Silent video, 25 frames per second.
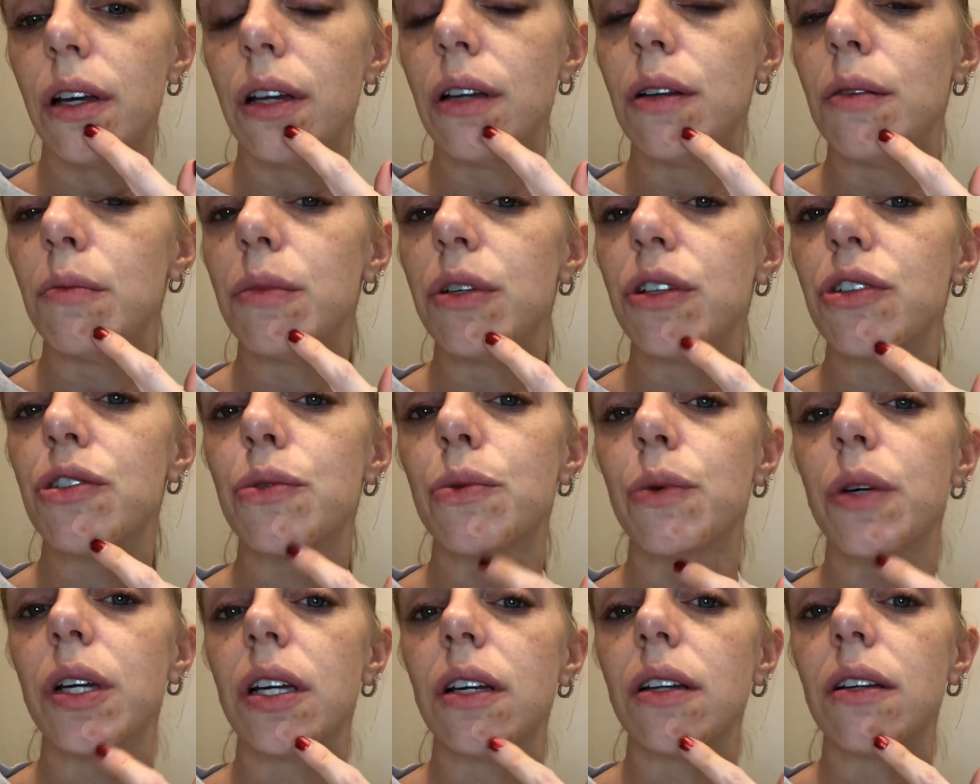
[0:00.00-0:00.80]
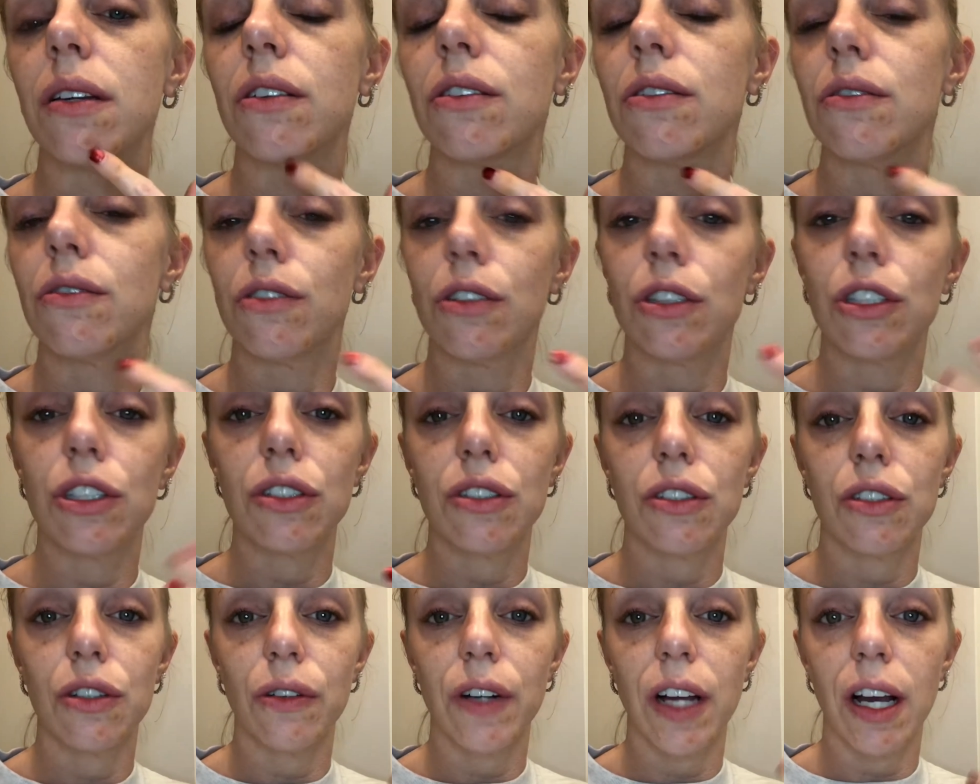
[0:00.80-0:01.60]
in between,
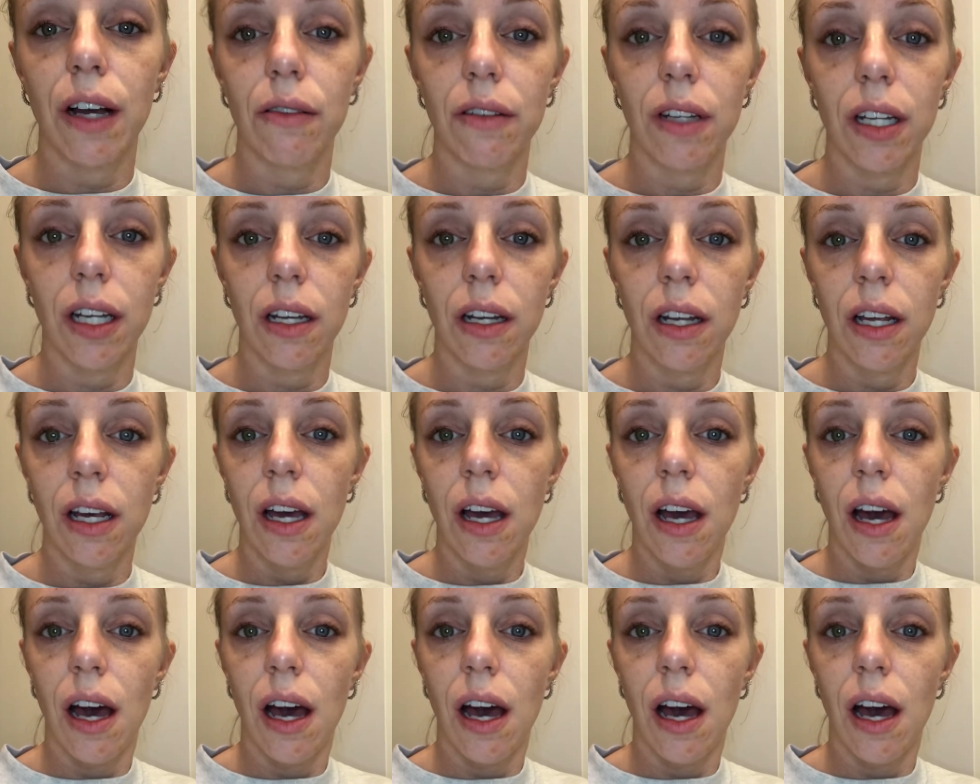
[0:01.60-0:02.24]
just around it.